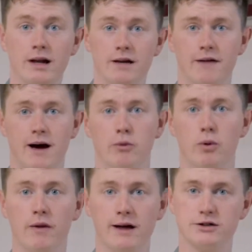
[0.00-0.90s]
leave that and we
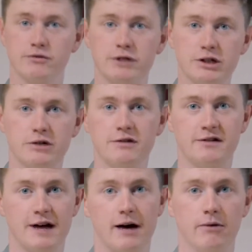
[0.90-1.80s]
want that to reduce
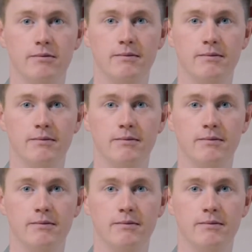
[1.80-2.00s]
down.